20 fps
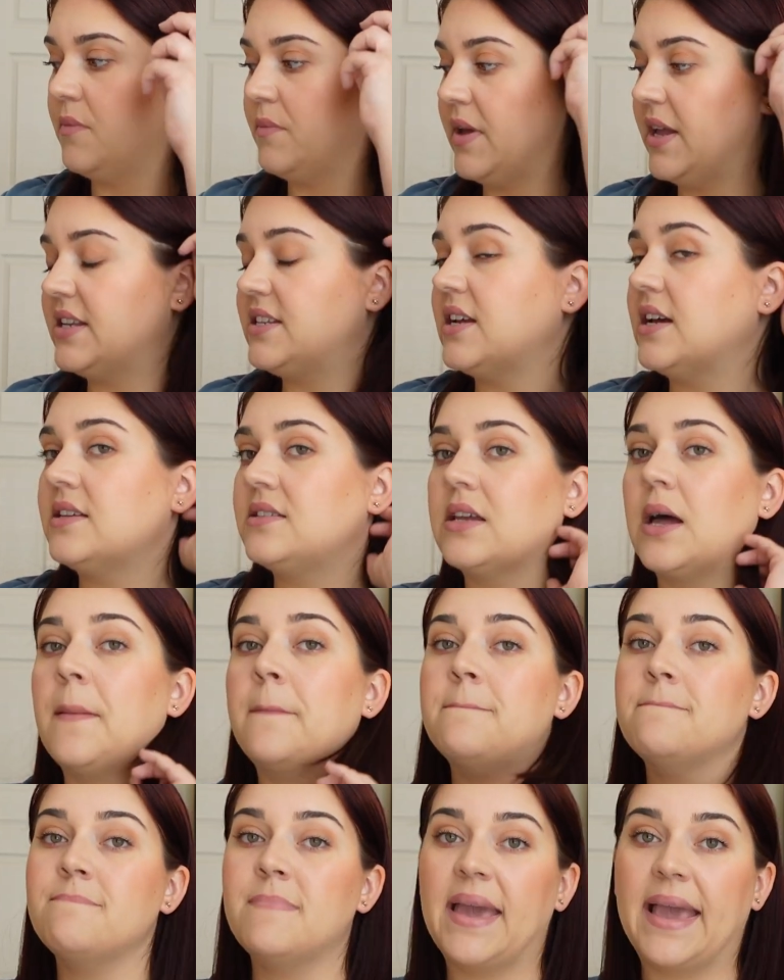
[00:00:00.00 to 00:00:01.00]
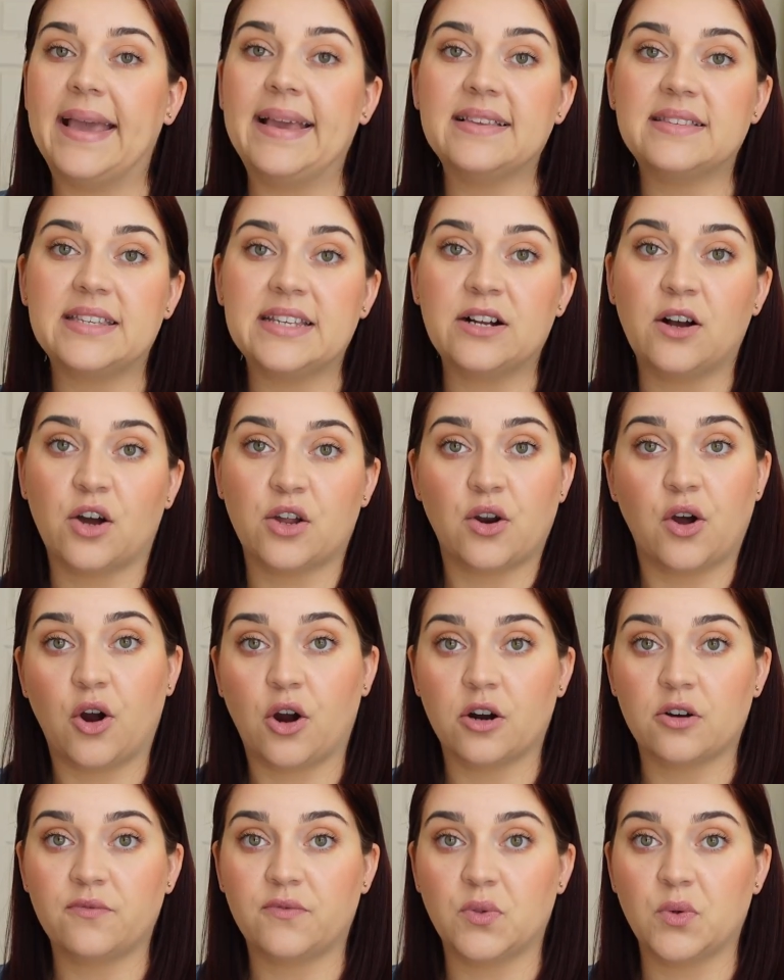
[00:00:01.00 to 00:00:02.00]
It does amazing on
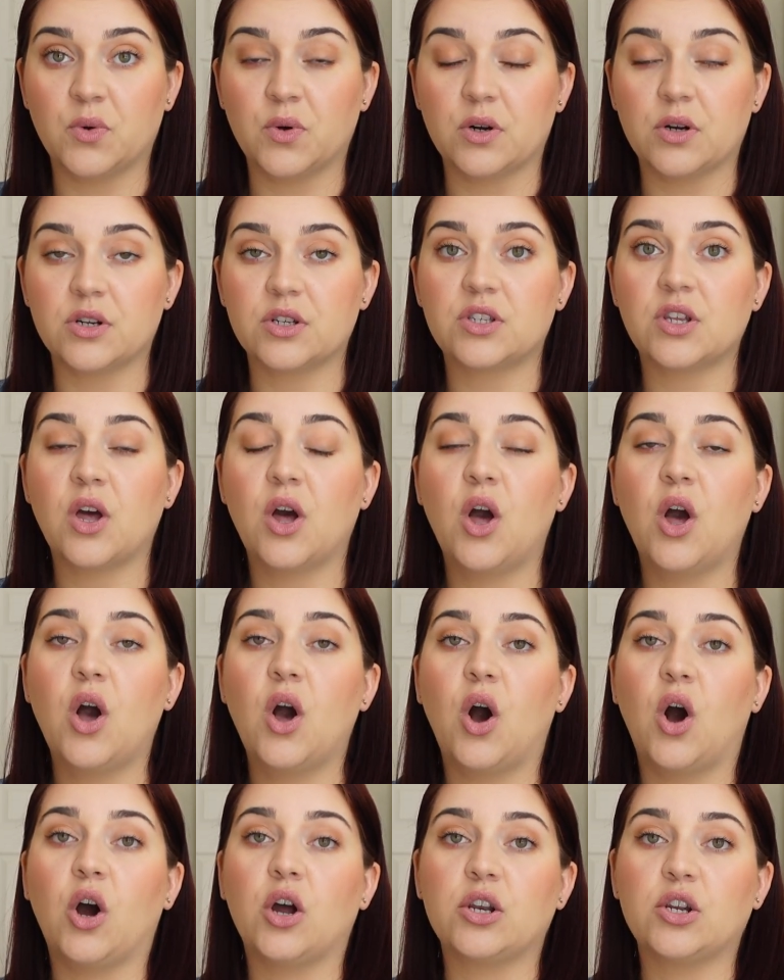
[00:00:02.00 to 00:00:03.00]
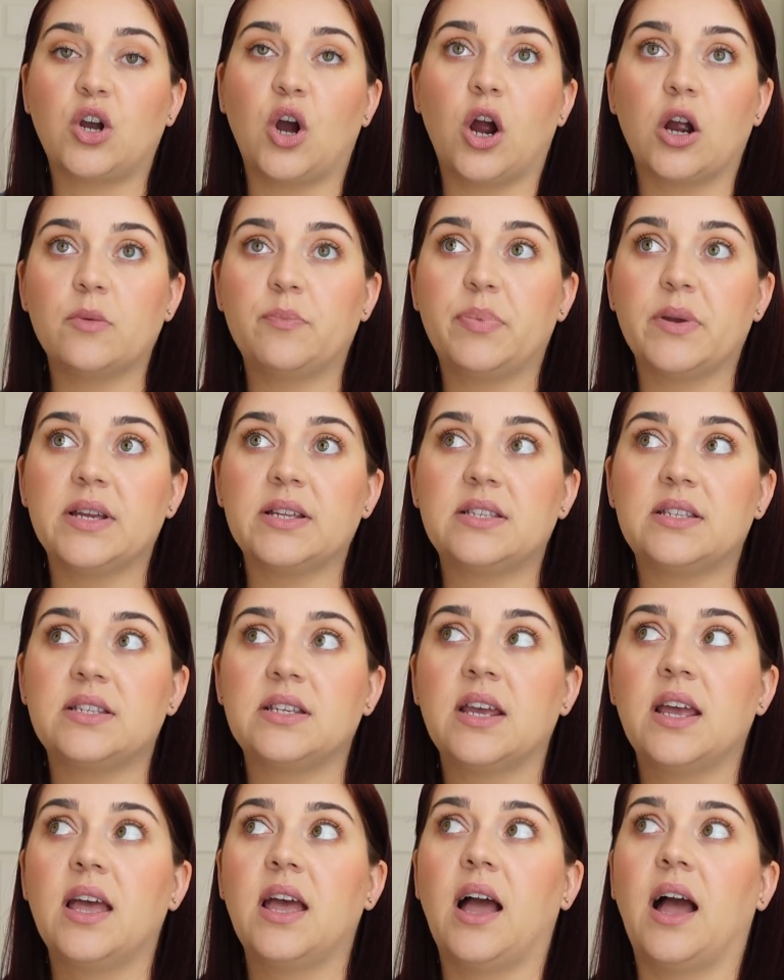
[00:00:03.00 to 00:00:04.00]
hard floors. On carpet,
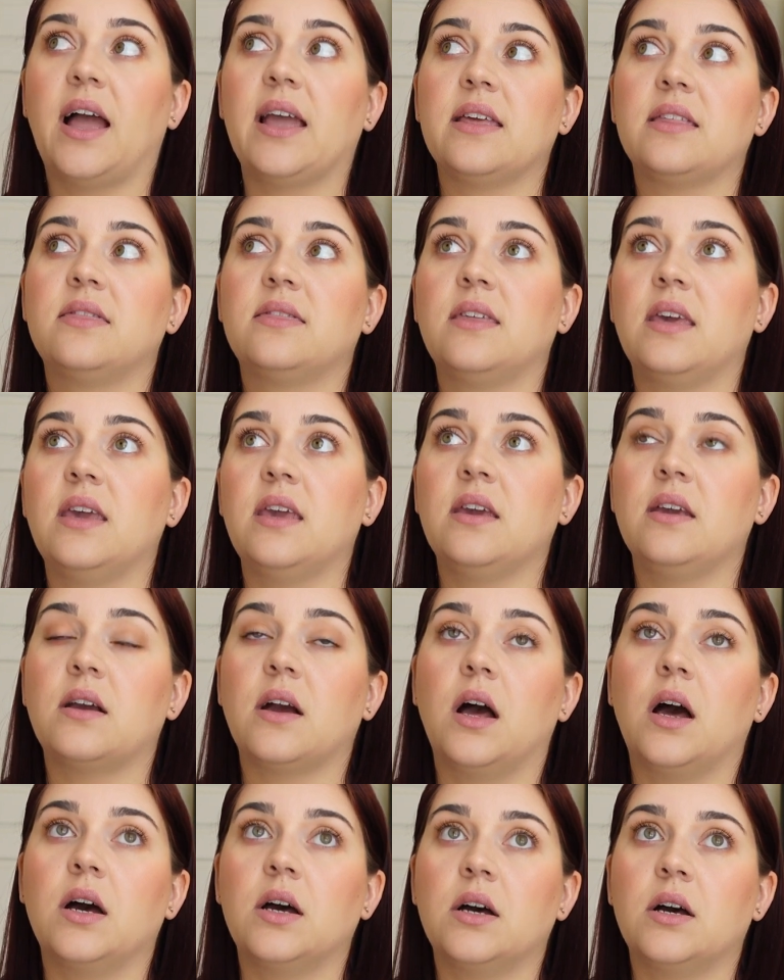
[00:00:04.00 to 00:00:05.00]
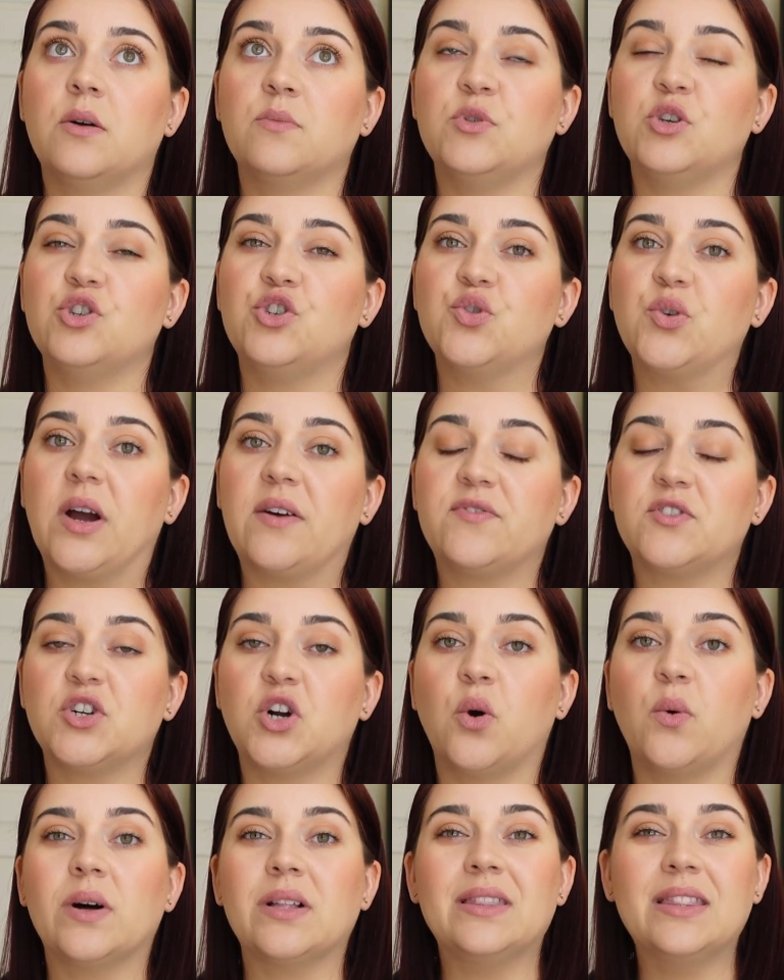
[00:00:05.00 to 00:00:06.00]
I think you do have to
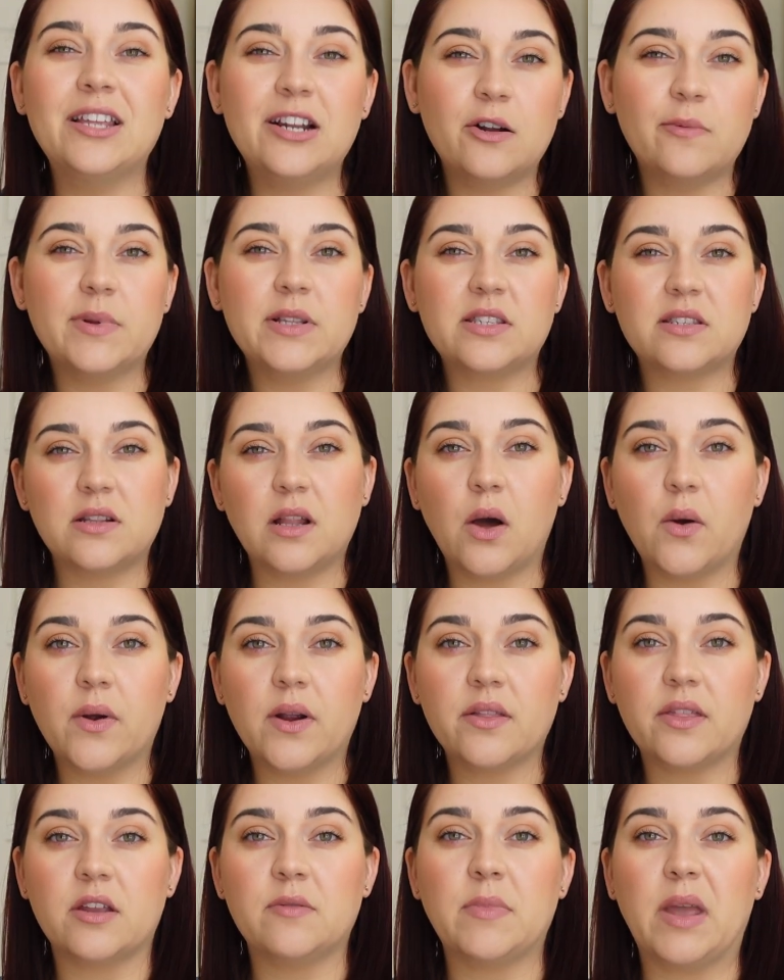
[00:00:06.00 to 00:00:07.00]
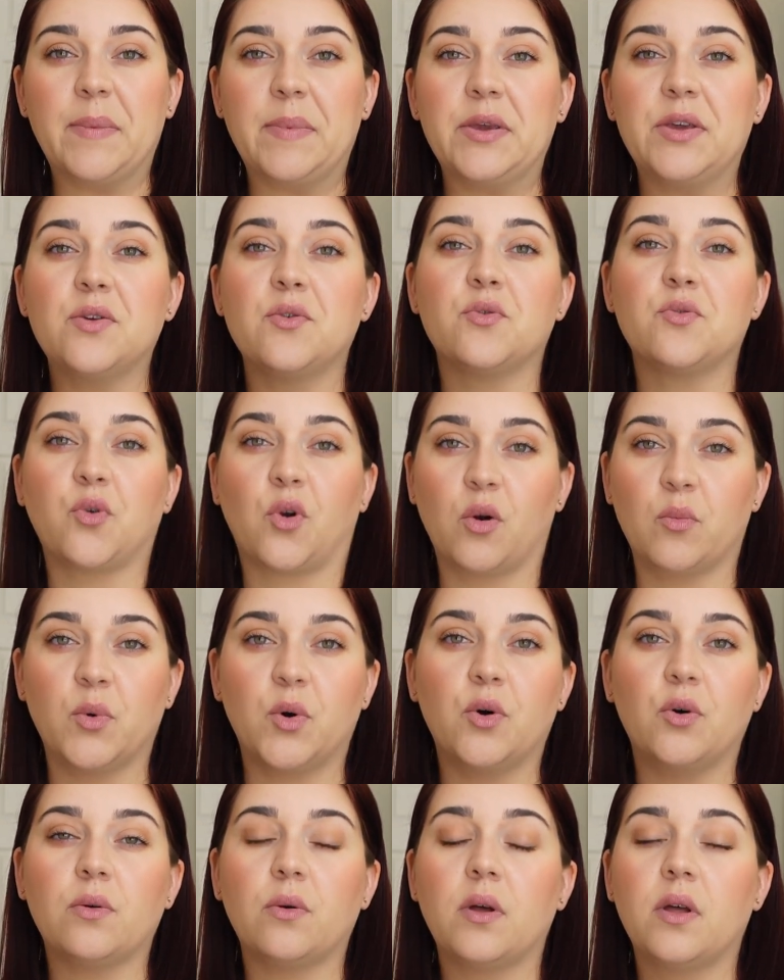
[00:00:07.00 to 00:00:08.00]
go a little bit slower than maybe your
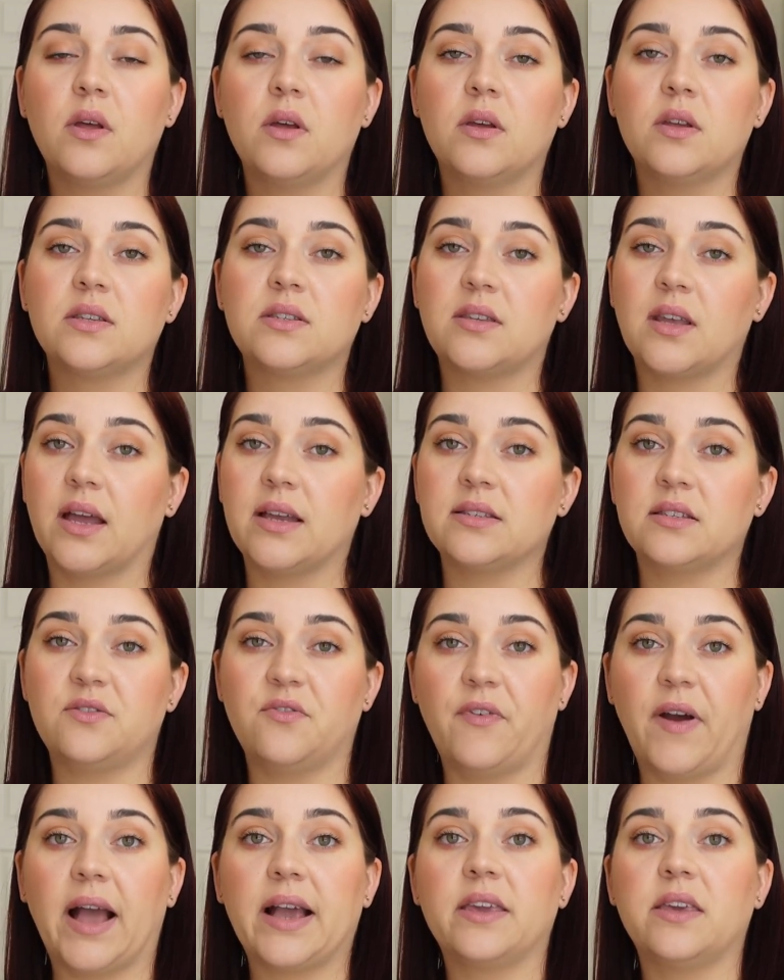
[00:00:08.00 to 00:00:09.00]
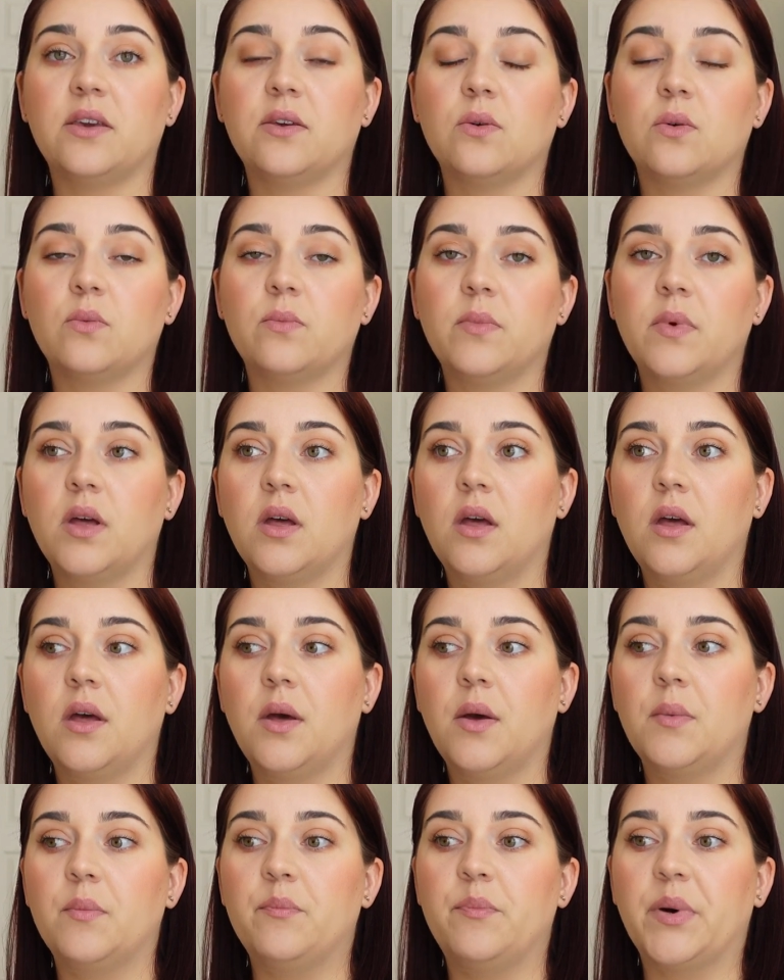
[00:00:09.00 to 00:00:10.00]
normal sized vacuum,
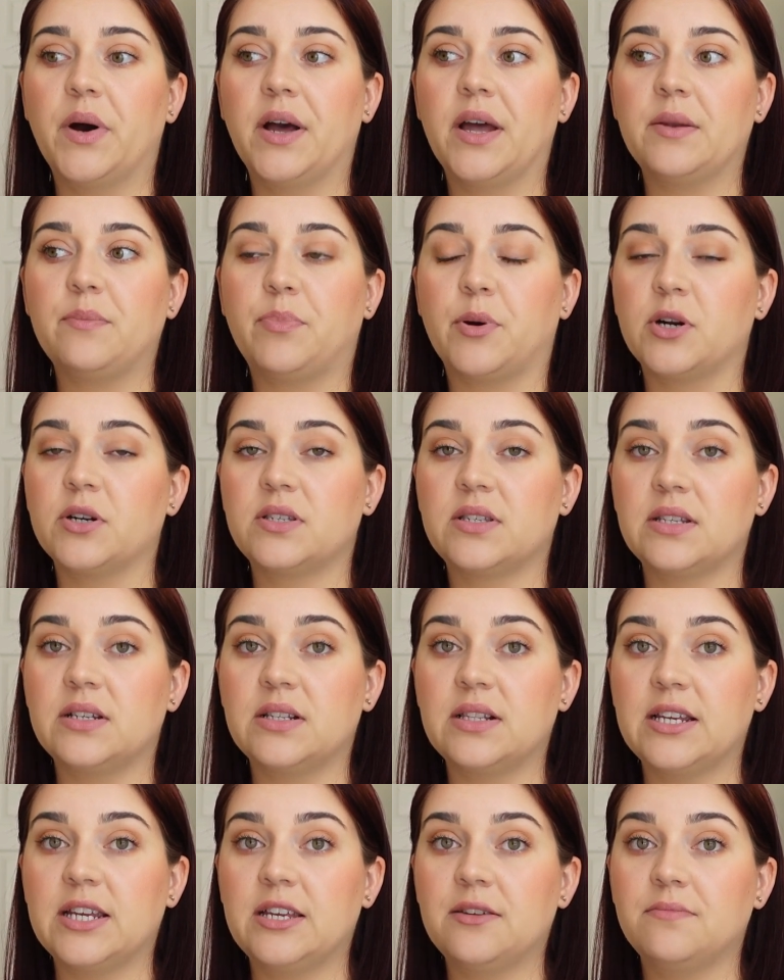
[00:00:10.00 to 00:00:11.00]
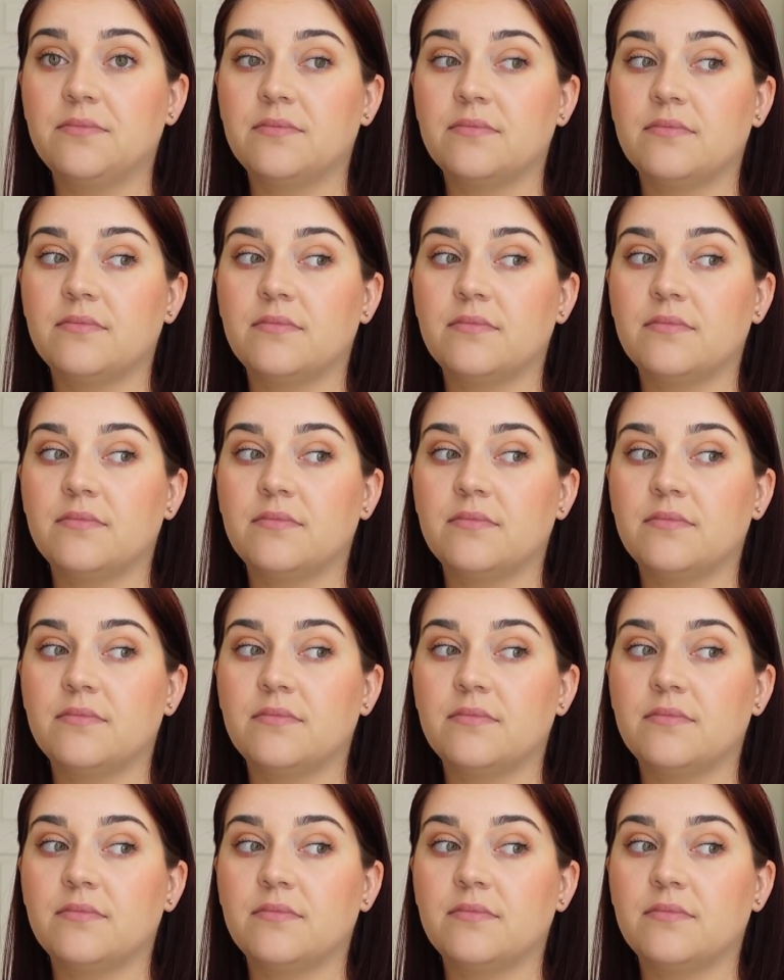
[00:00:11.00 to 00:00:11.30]
but personally,